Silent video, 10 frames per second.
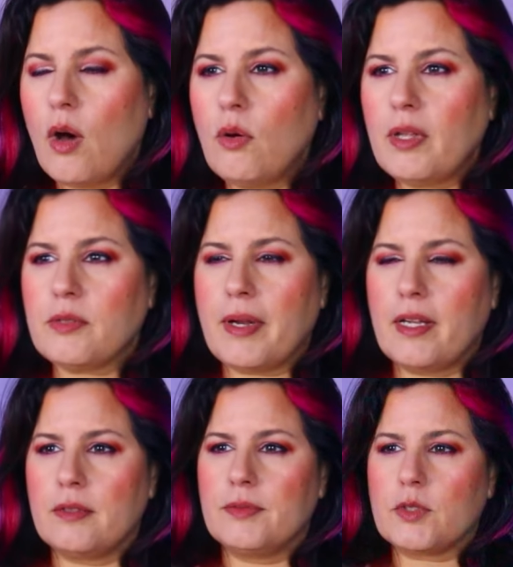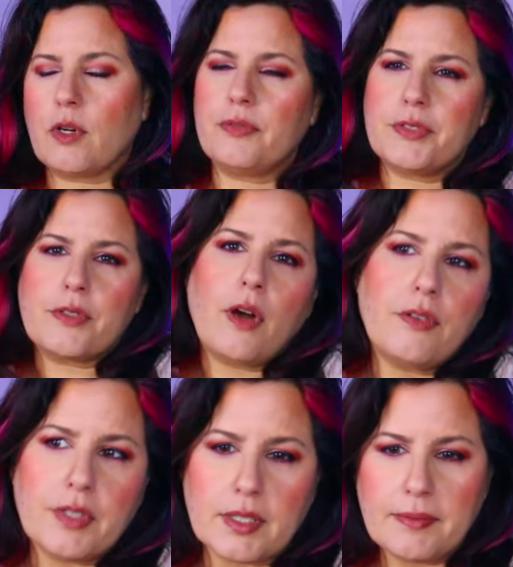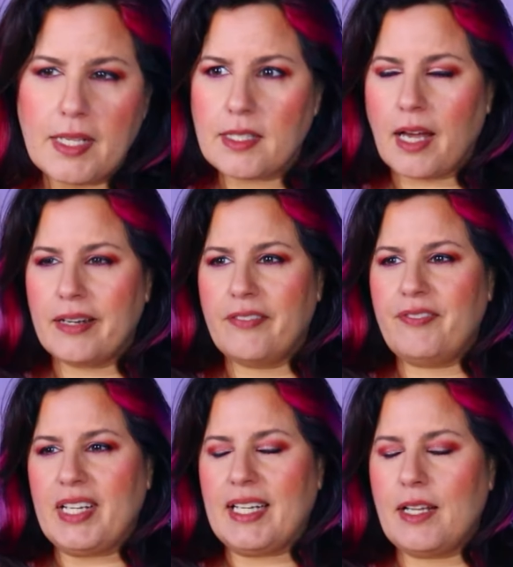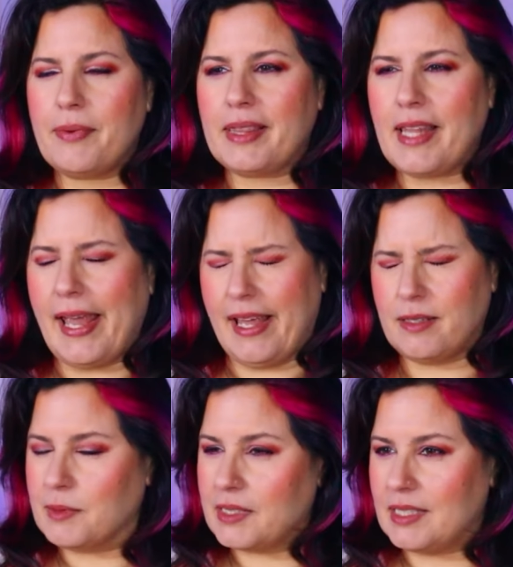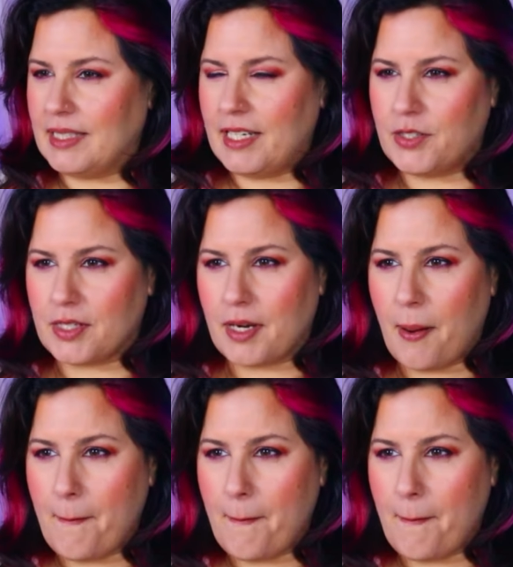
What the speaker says: Oh, that's right. It's Grover's Grover. He's got an affinity with animals and nature.